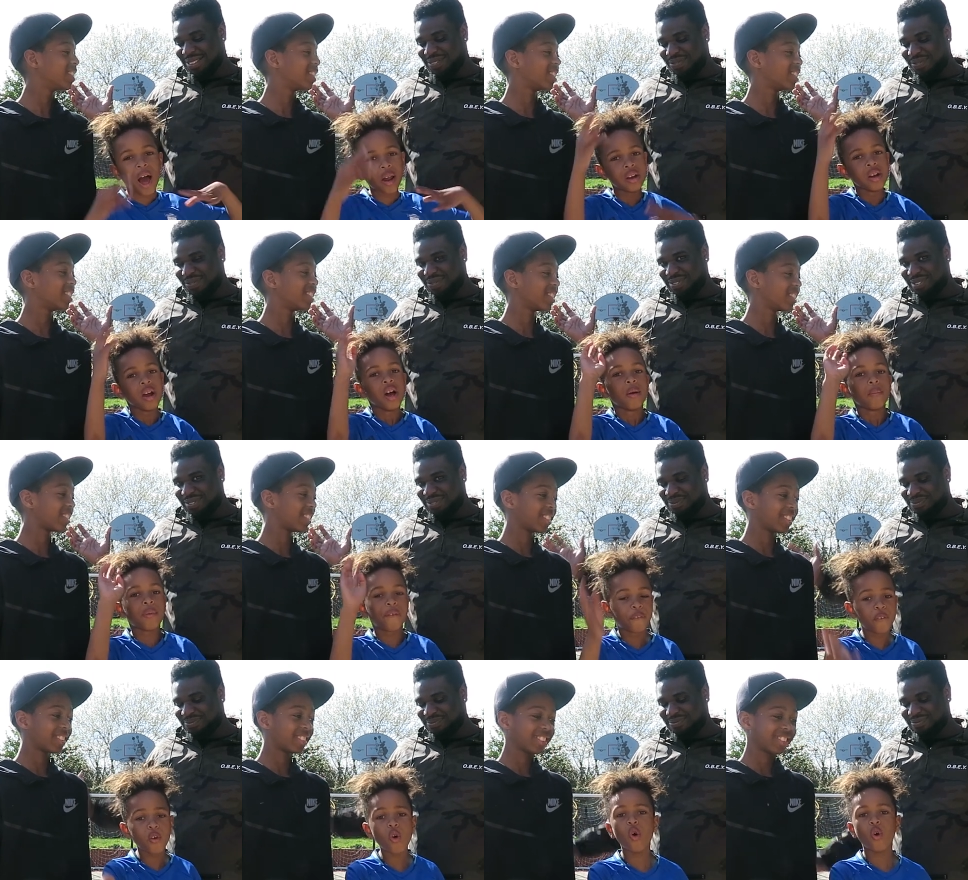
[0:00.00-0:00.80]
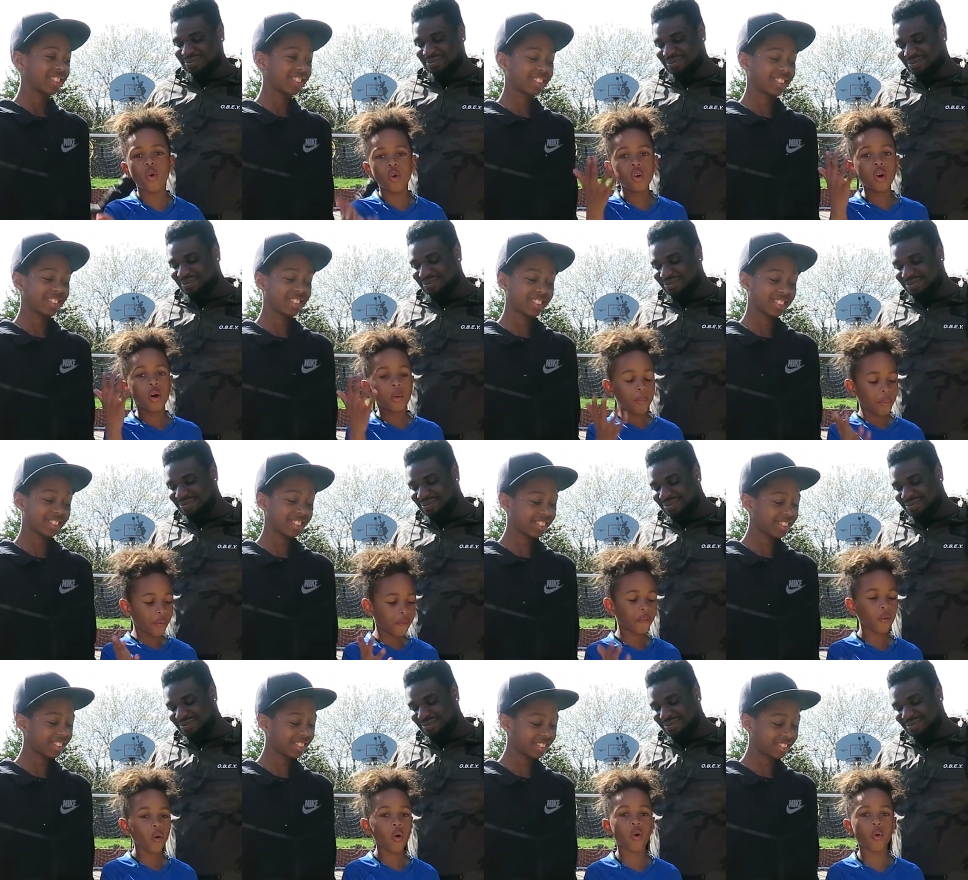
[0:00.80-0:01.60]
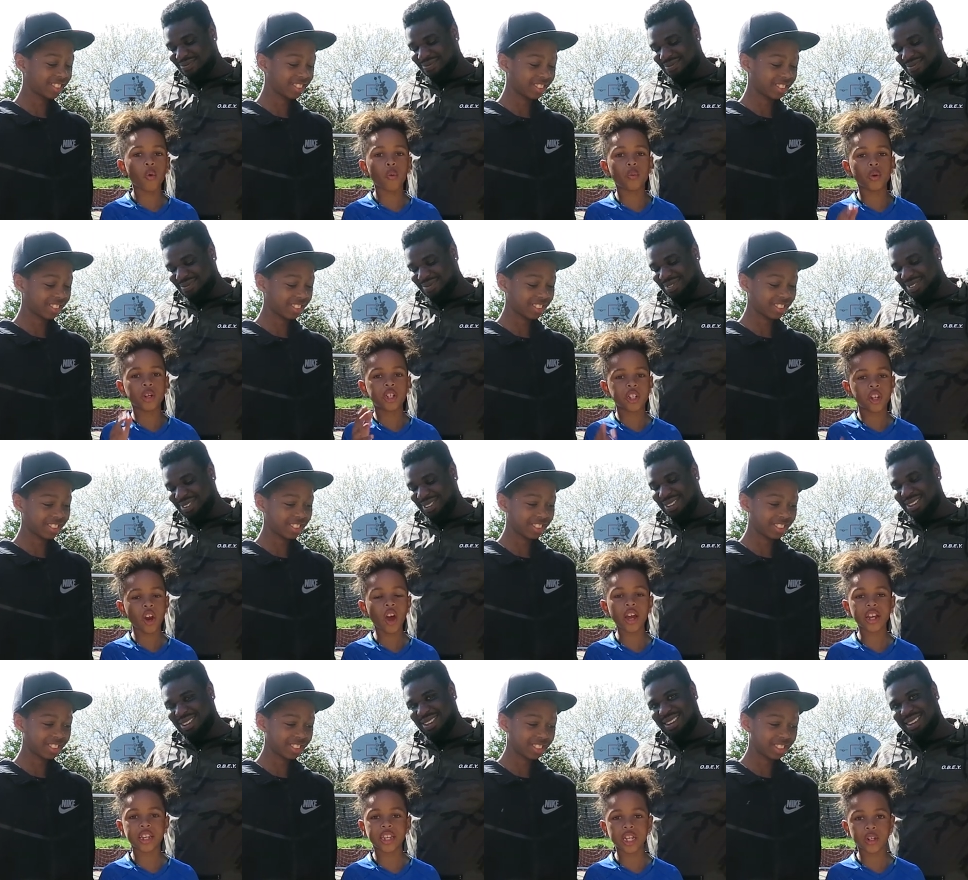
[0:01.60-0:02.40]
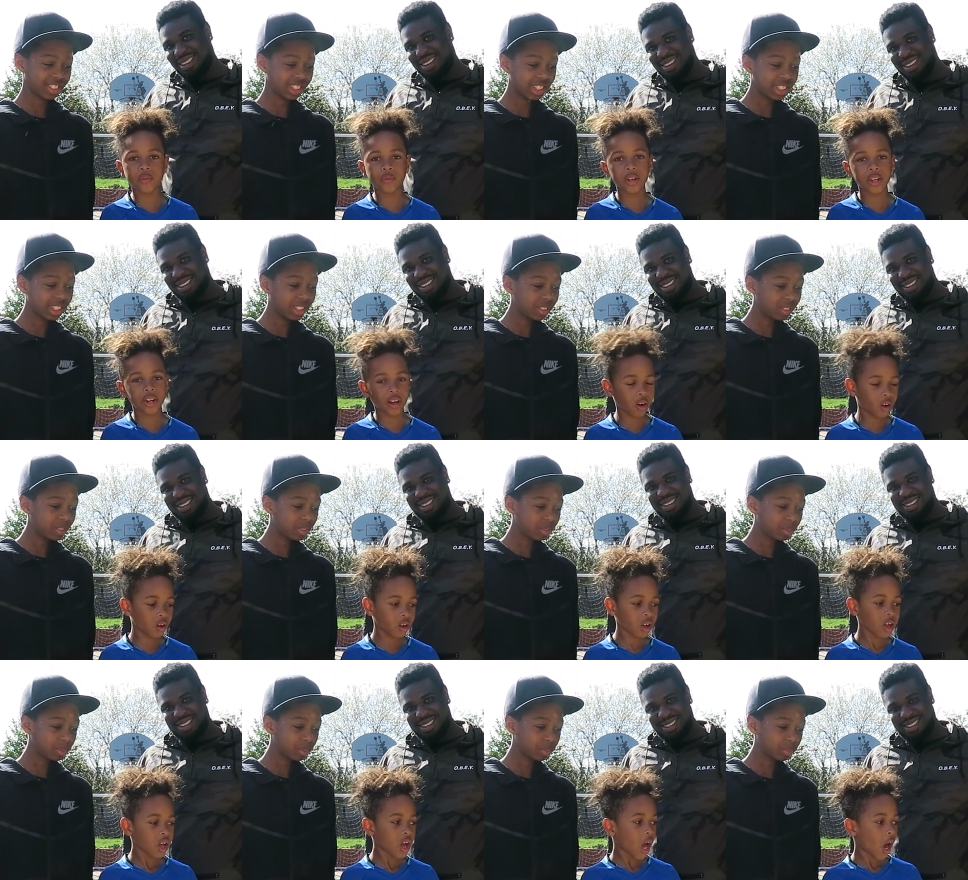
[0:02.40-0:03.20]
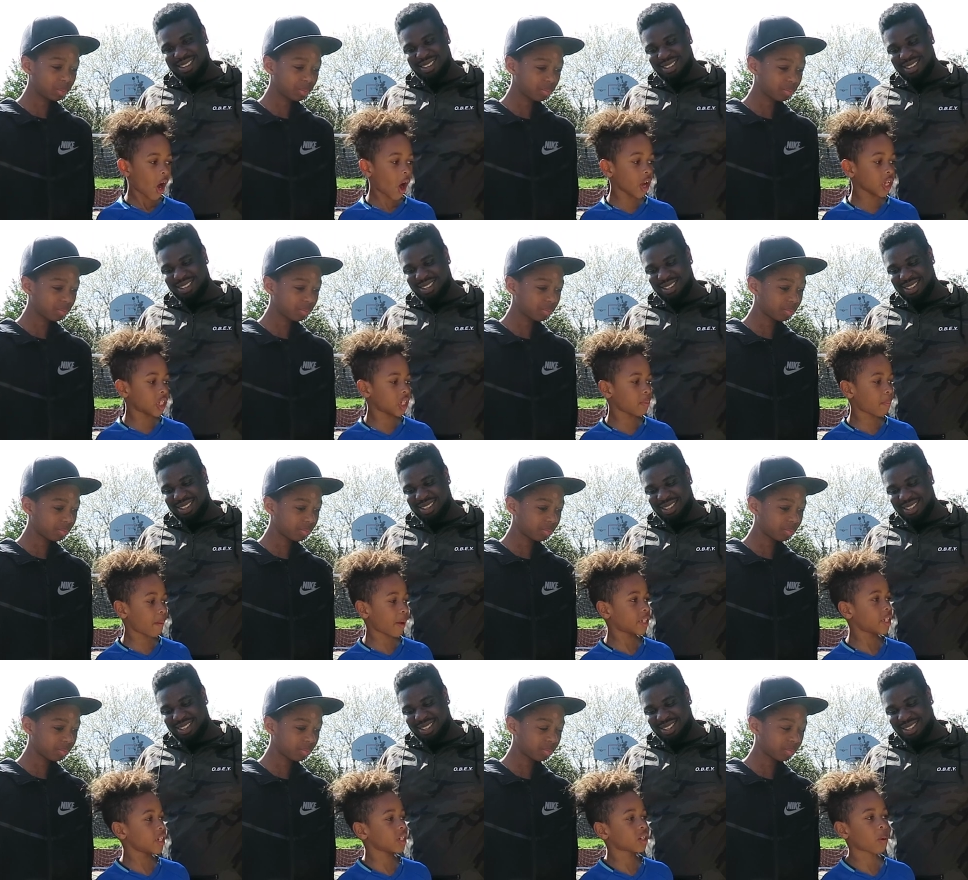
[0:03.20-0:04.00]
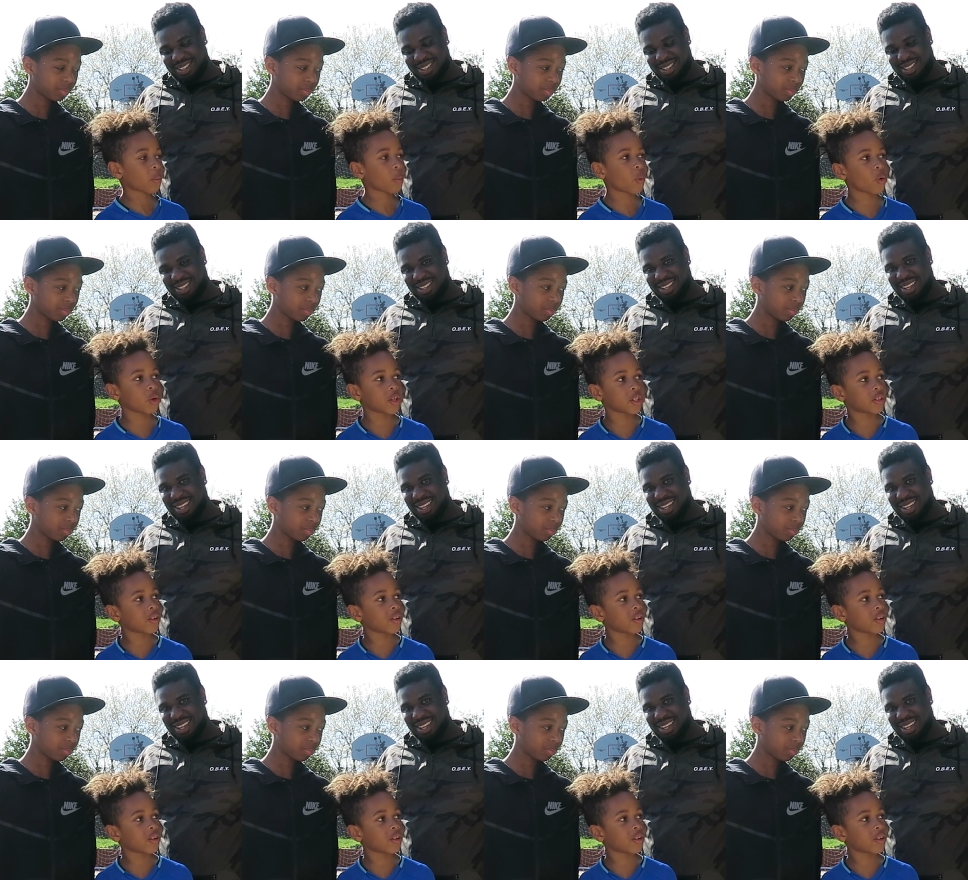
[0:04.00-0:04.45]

Speaker 1: And before we started this video, I smashed it top corner